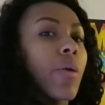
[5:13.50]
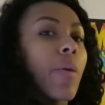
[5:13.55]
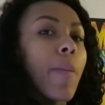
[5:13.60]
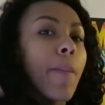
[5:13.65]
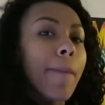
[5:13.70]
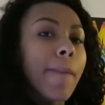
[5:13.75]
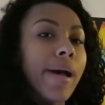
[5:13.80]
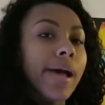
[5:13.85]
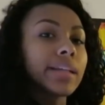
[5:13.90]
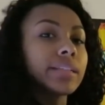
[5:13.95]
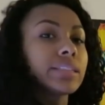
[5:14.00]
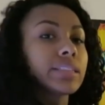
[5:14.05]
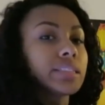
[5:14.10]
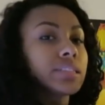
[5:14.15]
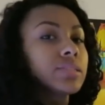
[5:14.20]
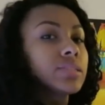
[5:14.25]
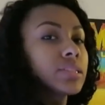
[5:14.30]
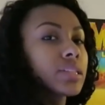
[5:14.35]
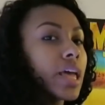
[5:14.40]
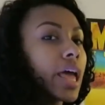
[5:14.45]
all my
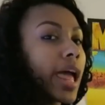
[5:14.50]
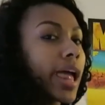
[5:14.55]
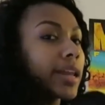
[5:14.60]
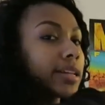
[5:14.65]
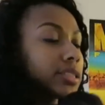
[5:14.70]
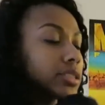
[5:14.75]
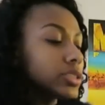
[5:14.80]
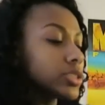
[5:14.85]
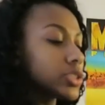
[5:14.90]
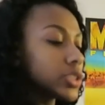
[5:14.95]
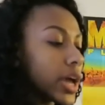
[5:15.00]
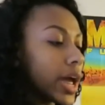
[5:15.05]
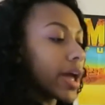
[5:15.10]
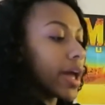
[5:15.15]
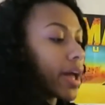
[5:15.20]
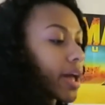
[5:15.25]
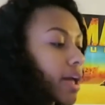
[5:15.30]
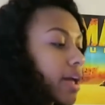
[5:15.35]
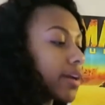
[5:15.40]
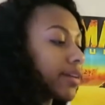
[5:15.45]
life that is
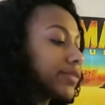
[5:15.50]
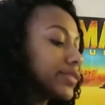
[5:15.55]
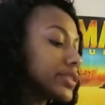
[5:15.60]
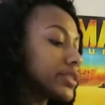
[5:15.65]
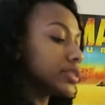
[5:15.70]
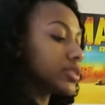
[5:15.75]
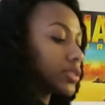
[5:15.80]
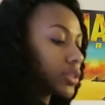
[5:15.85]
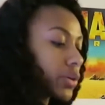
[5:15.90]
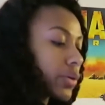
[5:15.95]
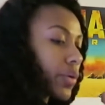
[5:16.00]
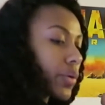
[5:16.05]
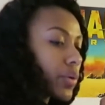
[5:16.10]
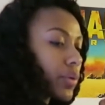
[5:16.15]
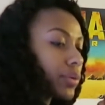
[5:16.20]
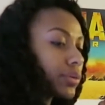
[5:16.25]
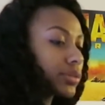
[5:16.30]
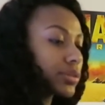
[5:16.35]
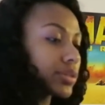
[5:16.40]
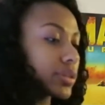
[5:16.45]
driving
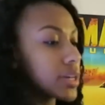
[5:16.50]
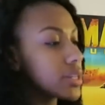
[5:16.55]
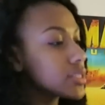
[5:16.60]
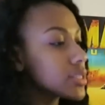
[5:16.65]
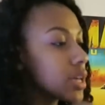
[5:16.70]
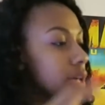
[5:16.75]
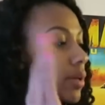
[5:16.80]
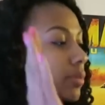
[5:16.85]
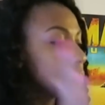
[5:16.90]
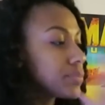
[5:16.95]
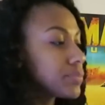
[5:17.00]
you crazy.